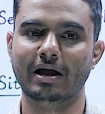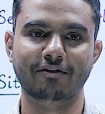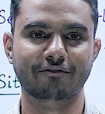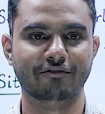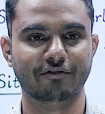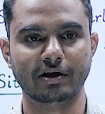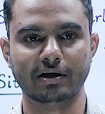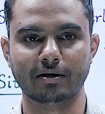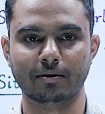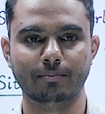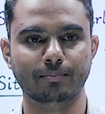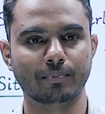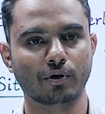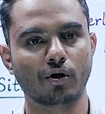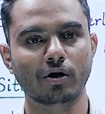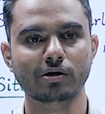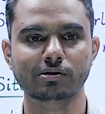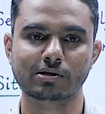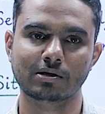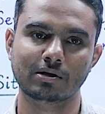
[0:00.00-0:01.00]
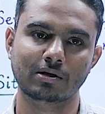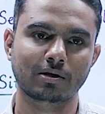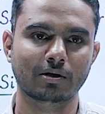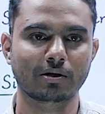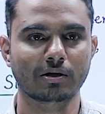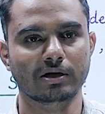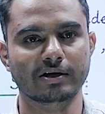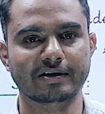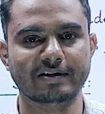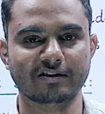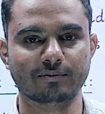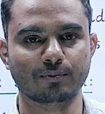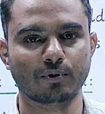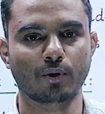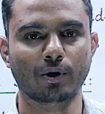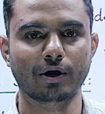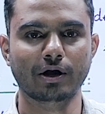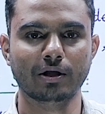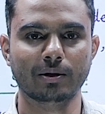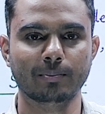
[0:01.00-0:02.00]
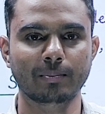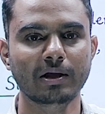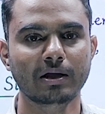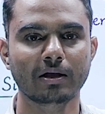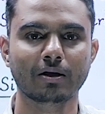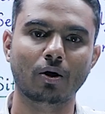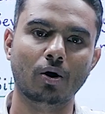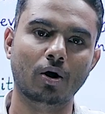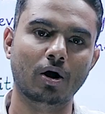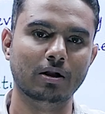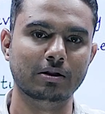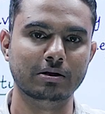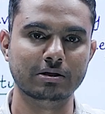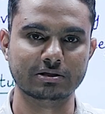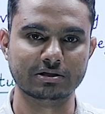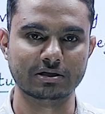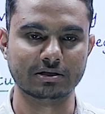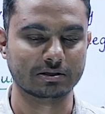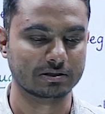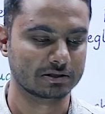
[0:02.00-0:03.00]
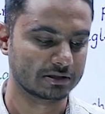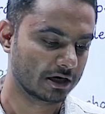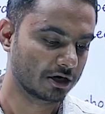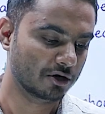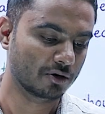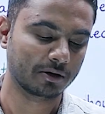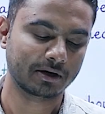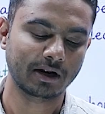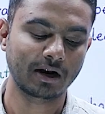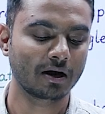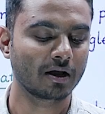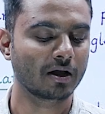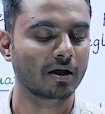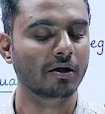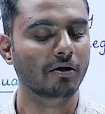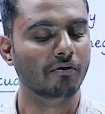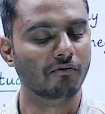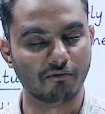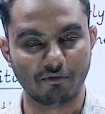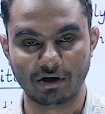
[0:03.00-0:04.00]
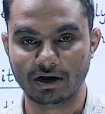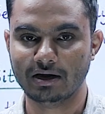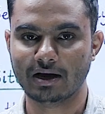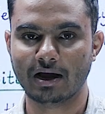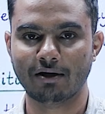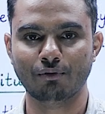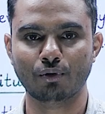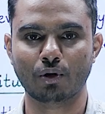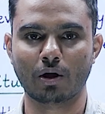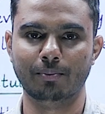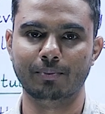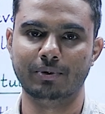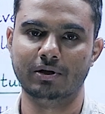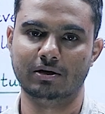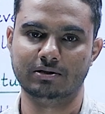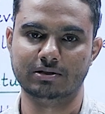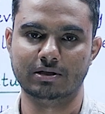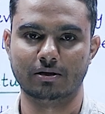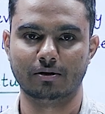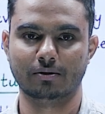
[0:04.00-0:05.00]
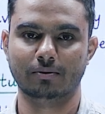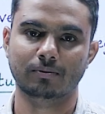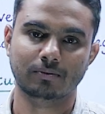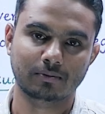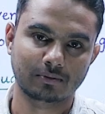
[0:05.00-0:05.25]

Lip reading: I am fine because it is providing me all these things. Then you will tell, why have you come here, sir?